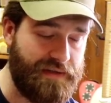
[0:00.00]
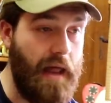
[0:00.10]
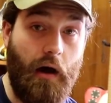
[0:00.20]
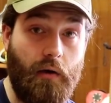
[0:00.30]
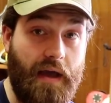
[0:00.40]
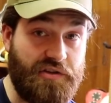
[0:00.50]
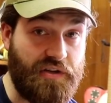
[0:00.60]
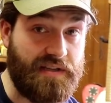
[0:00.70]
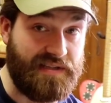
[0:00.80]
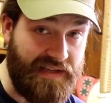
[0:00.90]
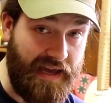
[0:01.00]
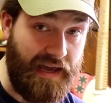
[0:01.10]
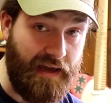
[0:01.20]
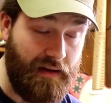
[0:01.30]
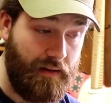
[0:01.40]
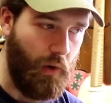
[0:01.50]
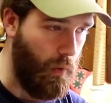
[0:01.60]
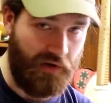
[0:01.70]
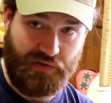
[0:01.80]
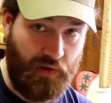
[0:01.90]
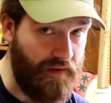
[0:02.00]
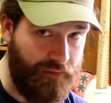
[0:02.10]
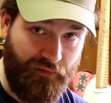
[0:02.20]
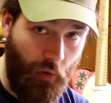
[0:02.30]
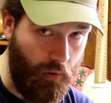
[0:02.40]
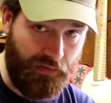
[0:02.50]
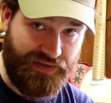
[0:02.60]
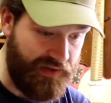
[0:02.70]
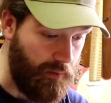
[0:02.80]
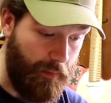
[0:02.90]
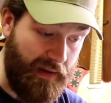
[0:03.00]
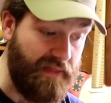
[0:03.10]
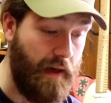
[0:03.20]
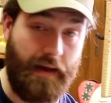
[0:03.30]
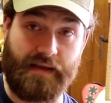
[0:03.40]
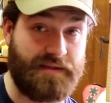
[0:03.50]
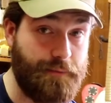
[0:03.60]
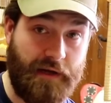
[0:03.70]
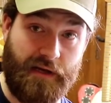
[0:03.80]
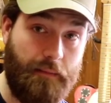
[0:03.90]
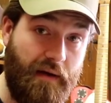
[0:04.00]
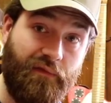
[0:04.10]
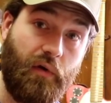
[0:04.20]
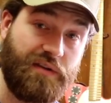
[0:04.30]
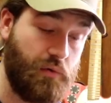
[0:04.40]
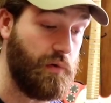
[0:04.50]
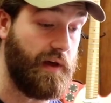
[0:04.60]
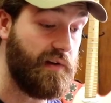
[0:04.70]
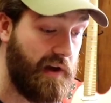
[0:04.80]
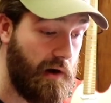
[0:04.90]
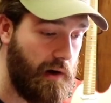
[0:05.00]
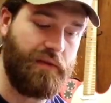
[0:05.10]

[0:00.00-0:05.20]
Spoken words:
Now, as you can see, it works great for vocals too. I mean, like, it's picking up my voice really clear.